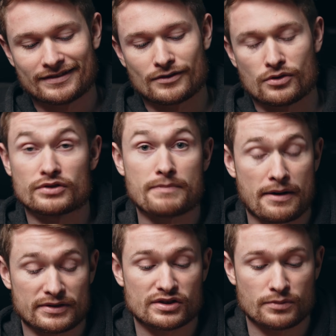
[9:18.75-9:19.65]
or
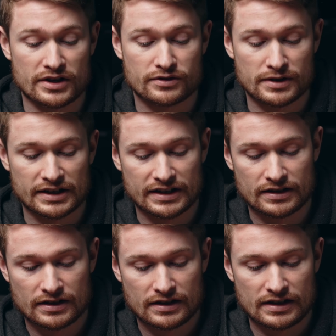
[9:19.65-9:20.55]
power switch really,
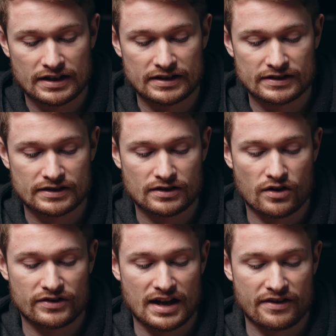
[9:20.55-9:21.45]
is
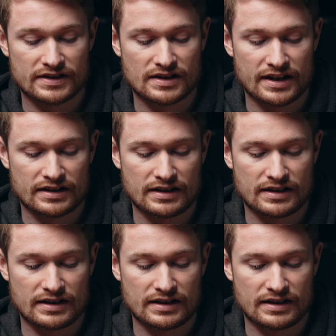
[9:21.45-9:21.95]
on the other side,